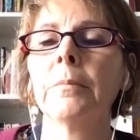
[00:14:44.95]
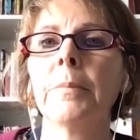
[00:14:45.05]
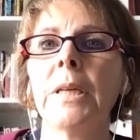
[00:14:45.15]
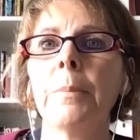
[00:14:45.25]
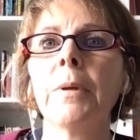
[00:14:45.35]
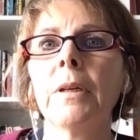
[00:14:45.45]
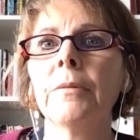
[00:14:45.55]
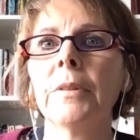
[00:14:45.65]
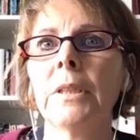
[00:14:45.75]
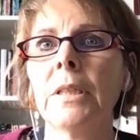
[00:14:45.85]
people
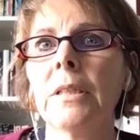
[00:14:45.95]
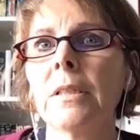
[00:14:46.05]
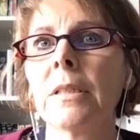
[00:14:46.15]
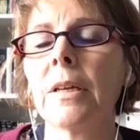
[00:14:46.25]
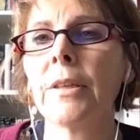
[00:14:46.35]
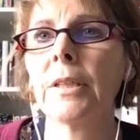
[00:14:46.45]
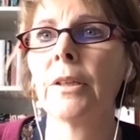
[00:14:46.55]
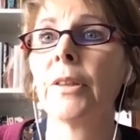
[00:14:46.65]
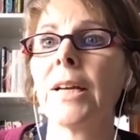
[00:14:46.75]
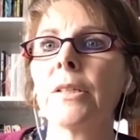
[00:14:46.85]
over the years, and I think
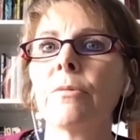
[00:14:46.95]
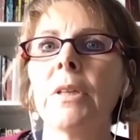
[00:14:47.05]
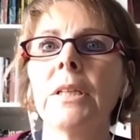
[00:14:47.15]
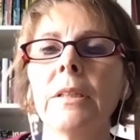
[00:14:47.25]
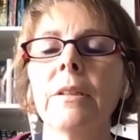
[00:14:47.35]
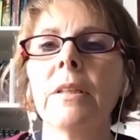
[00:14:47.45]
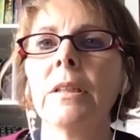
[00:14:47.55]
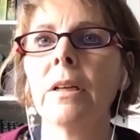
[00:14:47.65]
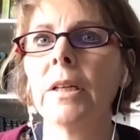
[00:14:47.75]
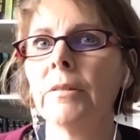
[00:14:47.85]
that's really the thing
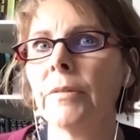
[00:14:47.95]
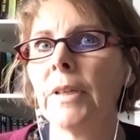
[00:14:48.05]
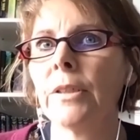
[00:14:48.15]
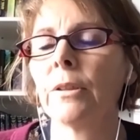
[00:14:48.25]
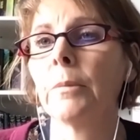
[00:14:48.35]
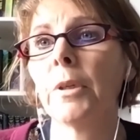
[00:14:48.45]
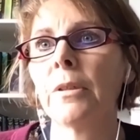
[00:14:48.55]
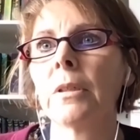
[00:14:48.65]
that I reflect on the most.